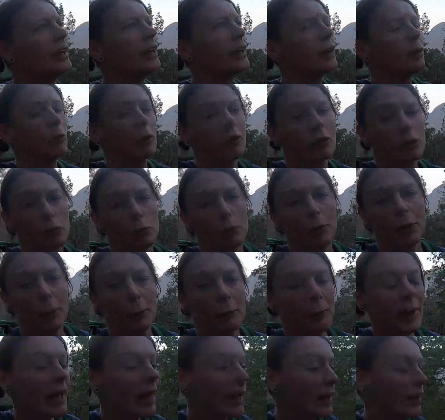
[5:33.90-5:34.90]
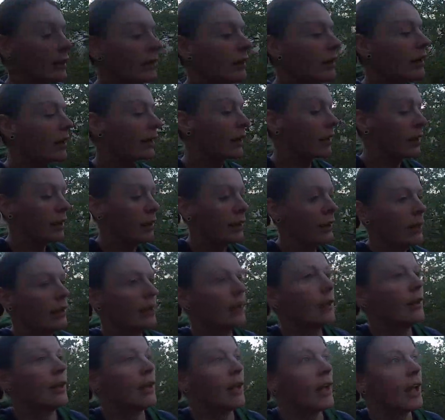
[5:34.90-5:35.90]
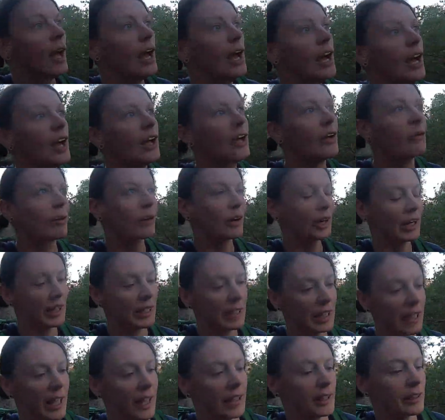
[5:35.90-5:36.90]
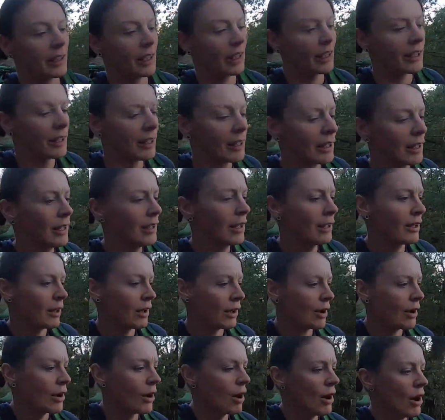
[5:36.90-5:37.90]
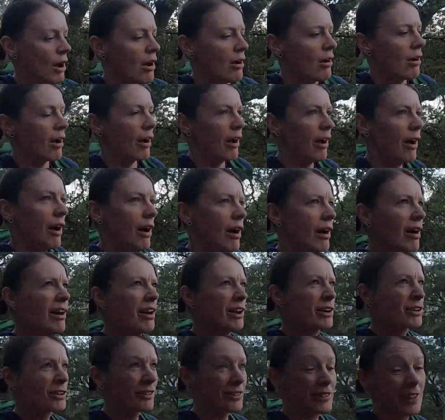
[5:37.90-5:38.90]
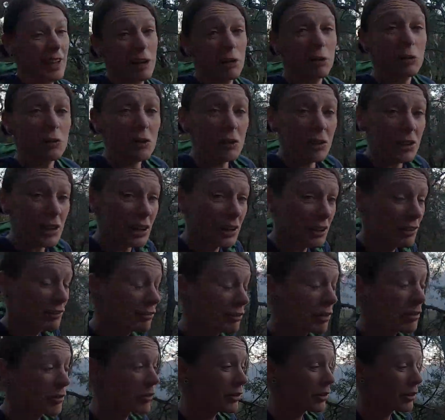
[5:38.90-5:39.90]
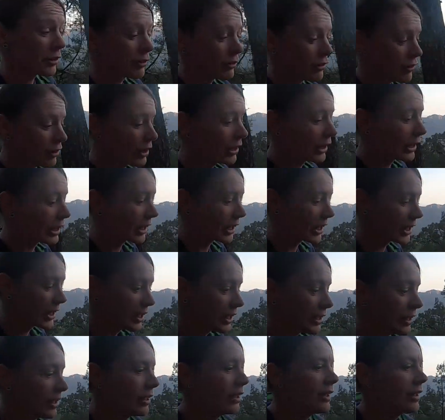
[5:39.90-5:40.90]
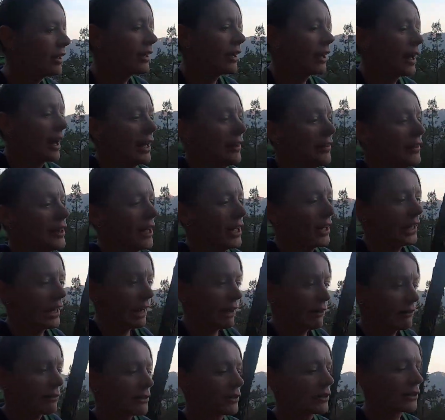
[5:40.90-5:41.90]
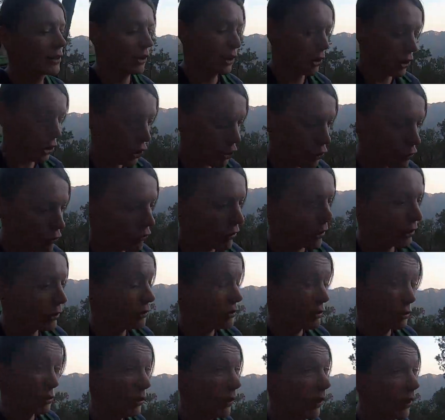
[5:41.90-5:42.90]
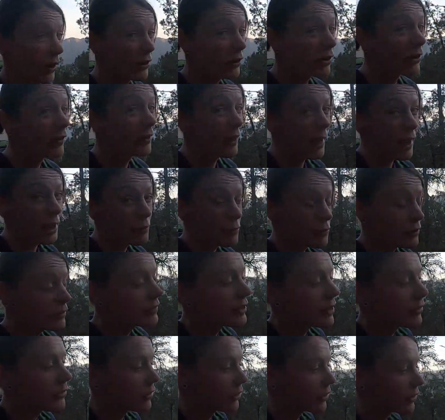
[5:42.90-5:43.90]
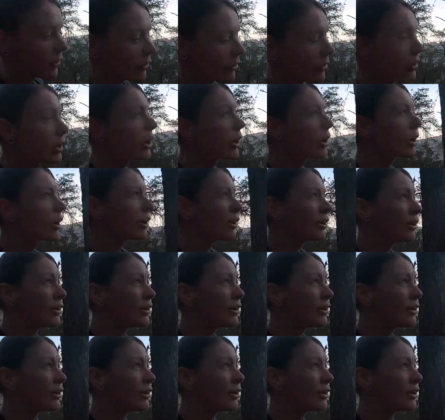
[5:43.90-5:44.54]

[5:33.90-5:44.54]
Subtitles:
Whereas Big Bend, we're at like 100,000 visitors a year, and then after COVID, 200,000 visitors a year.